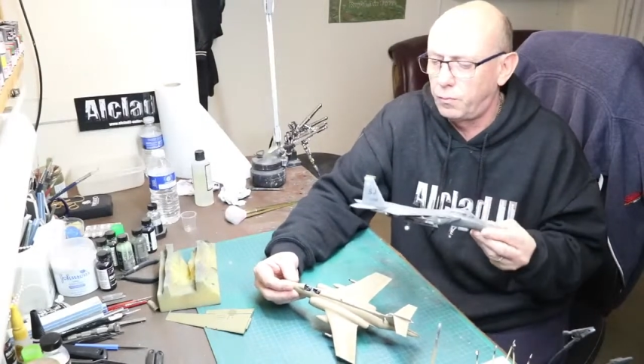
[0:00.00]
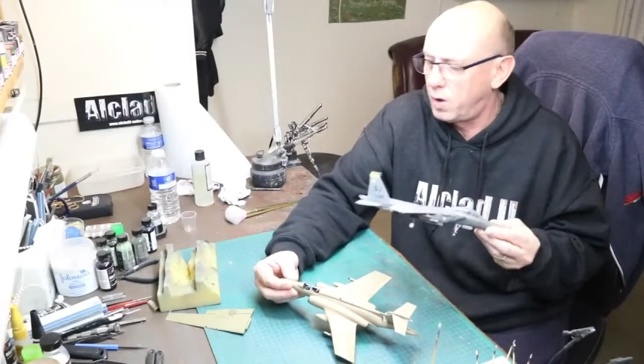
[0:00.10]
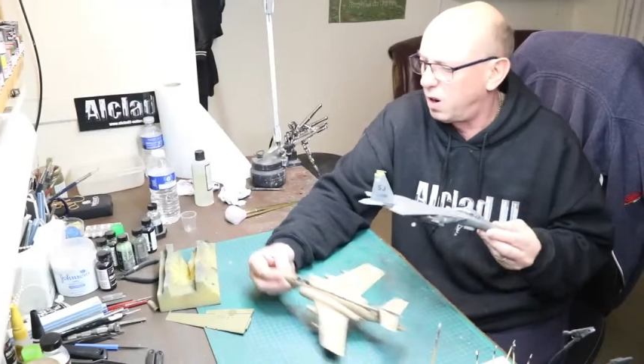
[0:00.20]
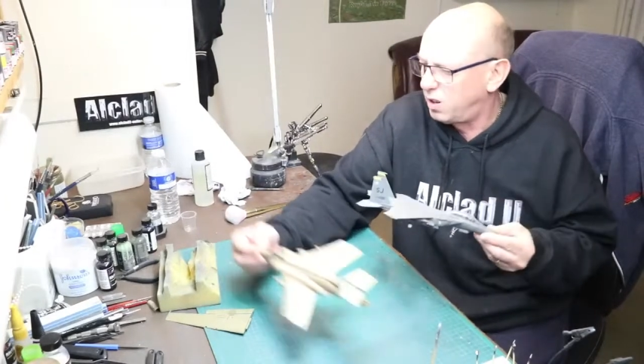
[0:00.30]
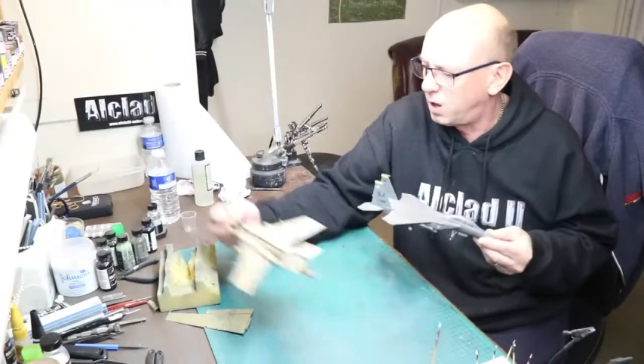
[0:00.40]

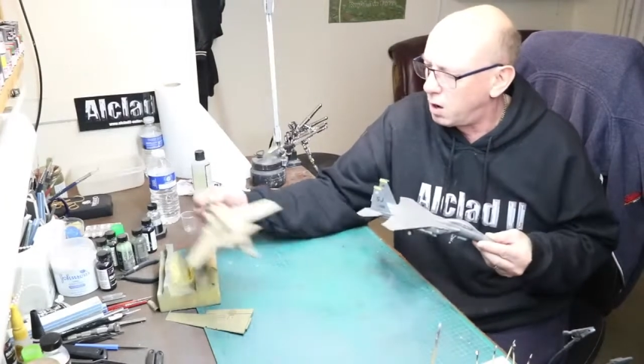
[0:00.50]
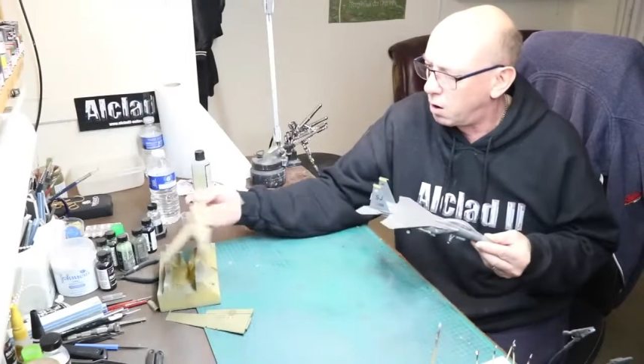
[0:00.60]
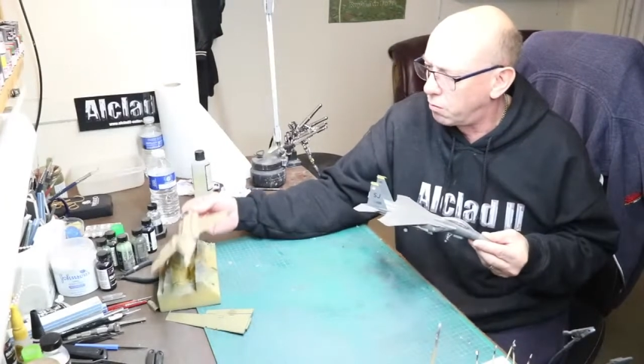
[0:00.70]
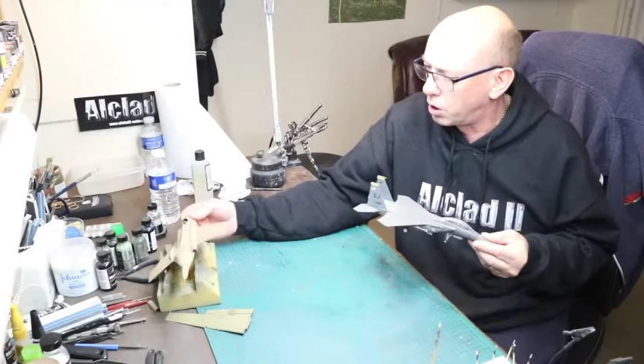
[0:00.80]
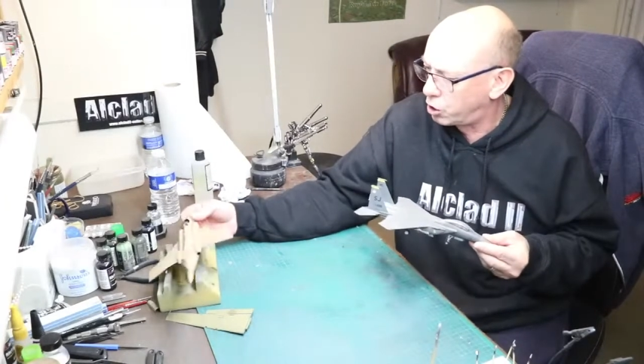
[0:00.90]
and I think I
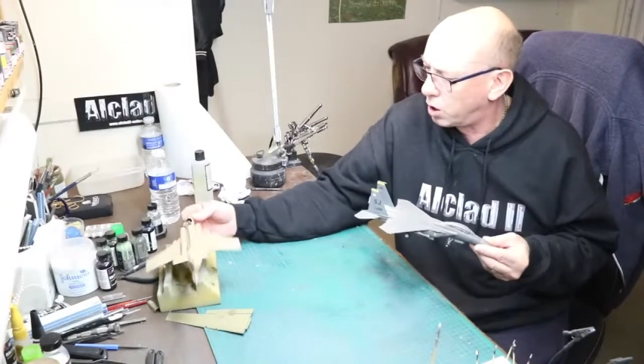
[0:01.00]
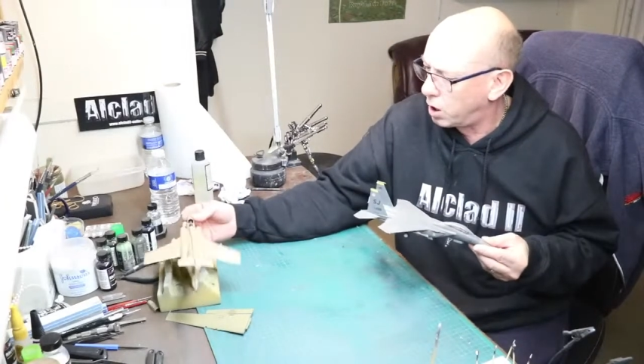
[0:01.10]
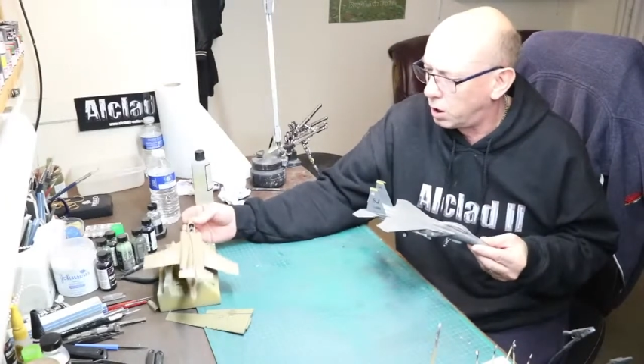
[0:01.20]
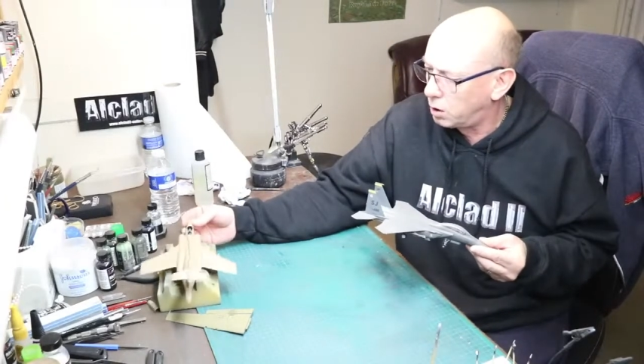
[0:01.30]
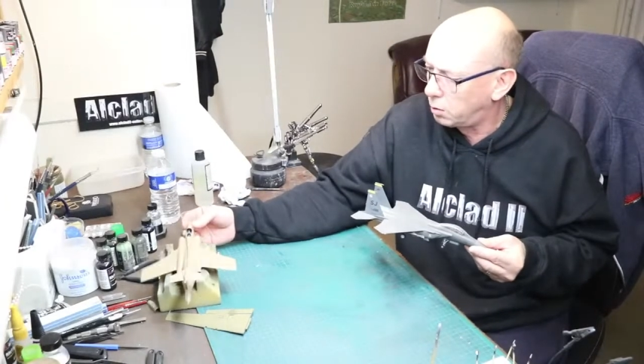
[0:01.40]
rushed it a
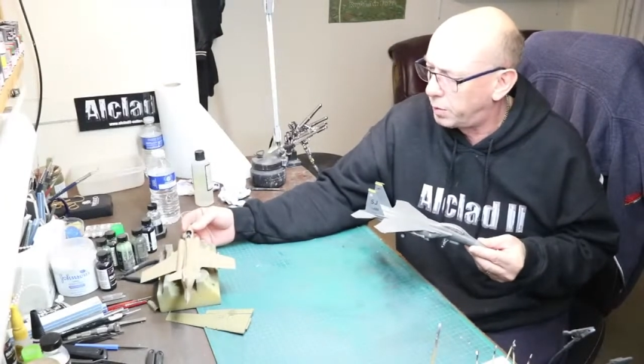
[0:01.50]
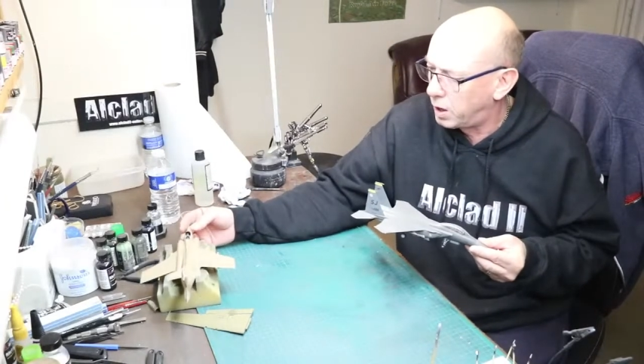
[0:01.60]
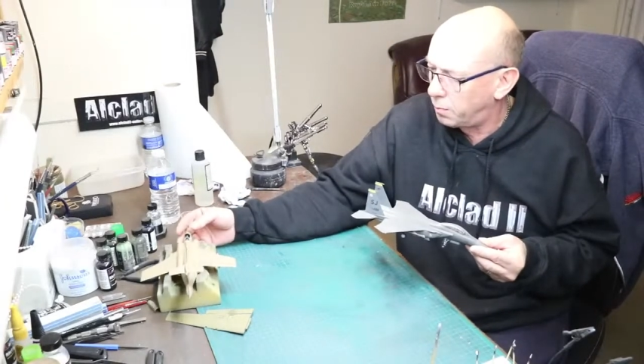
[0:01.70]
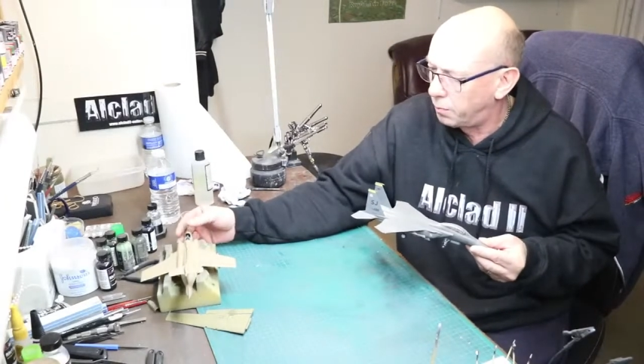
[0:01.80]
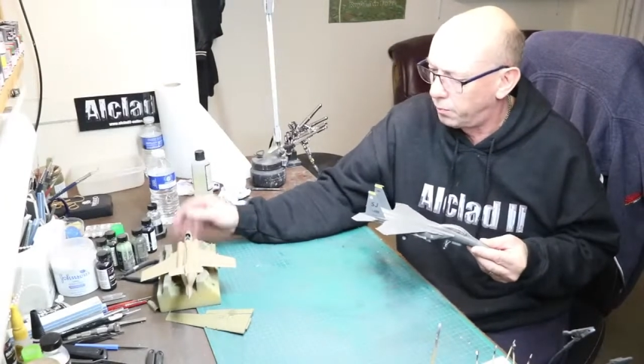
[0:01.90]
little
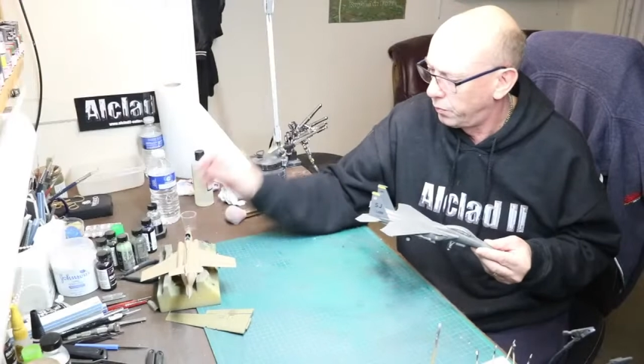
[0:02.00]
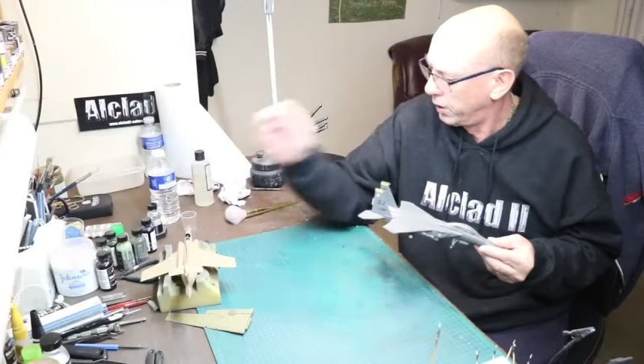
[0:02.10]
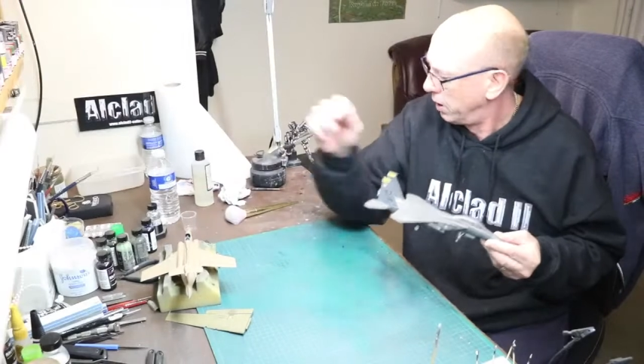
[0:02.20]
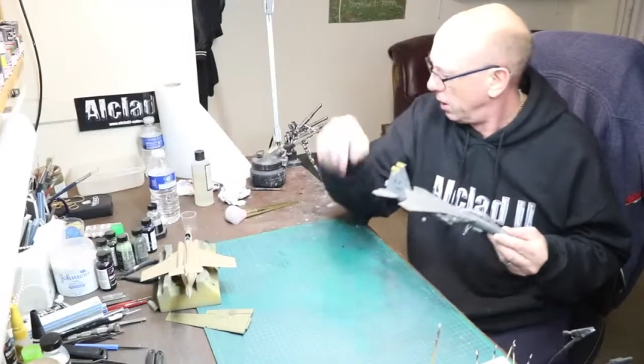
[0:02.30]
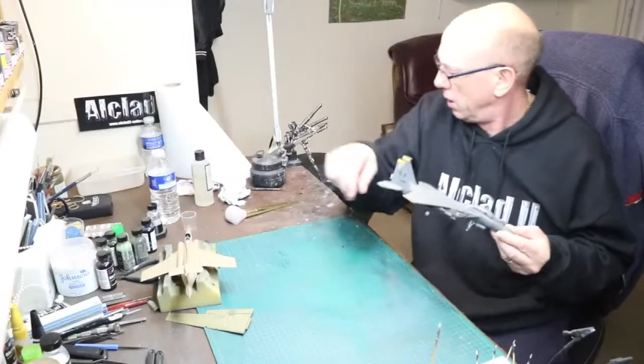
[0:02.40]
bit.
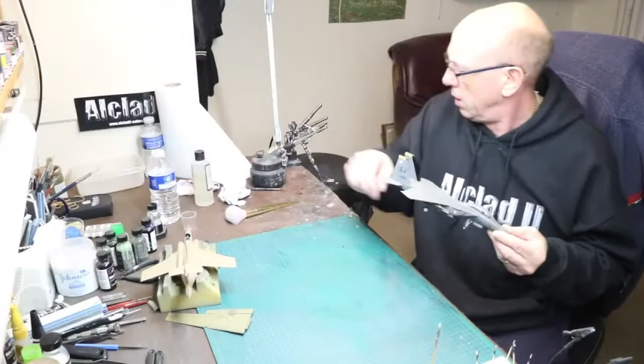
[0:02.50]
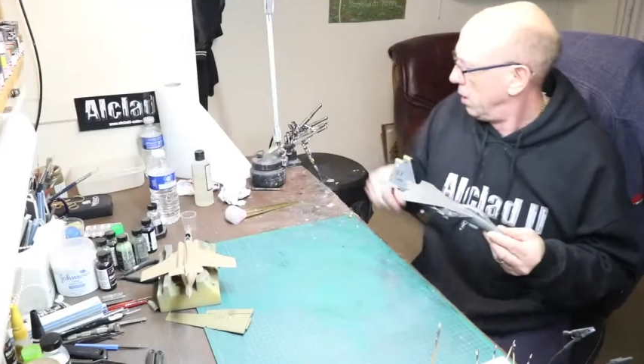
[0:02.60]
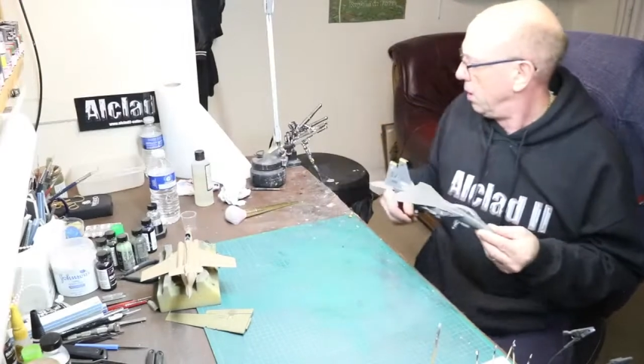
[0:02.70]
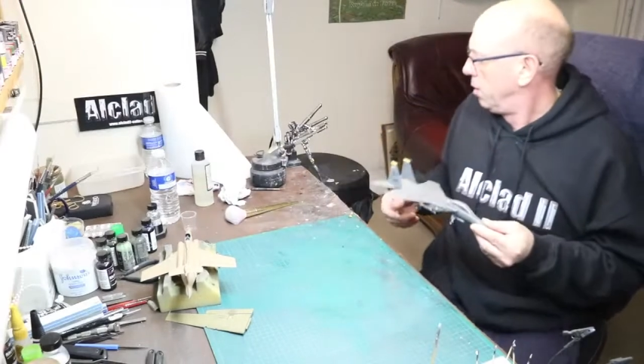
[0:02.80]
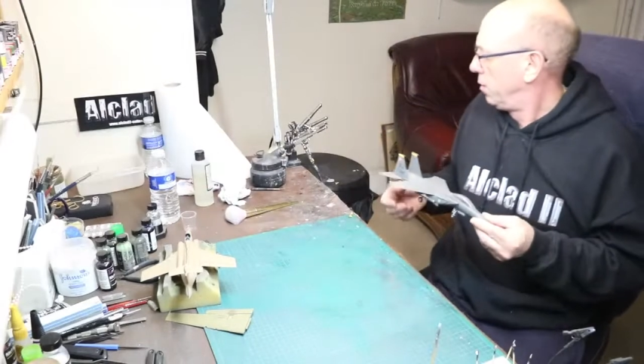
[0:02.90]

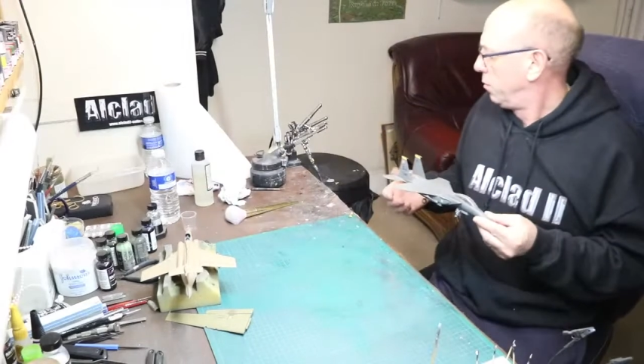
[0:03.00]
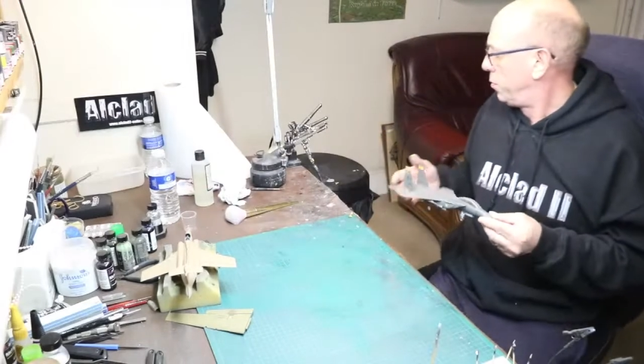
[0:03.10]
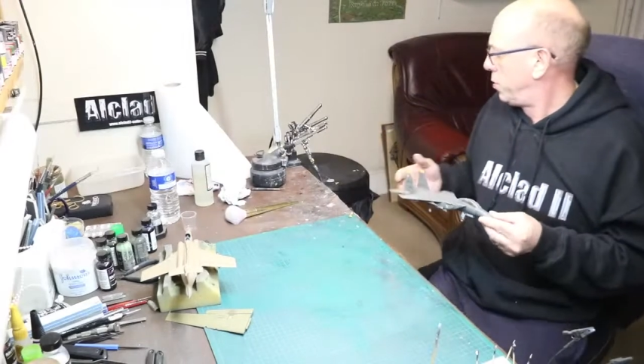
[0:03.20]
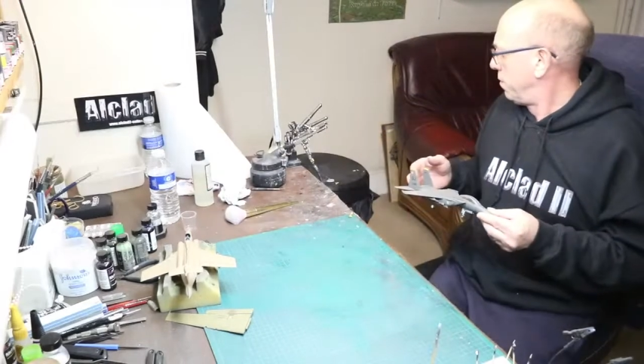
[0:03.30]
But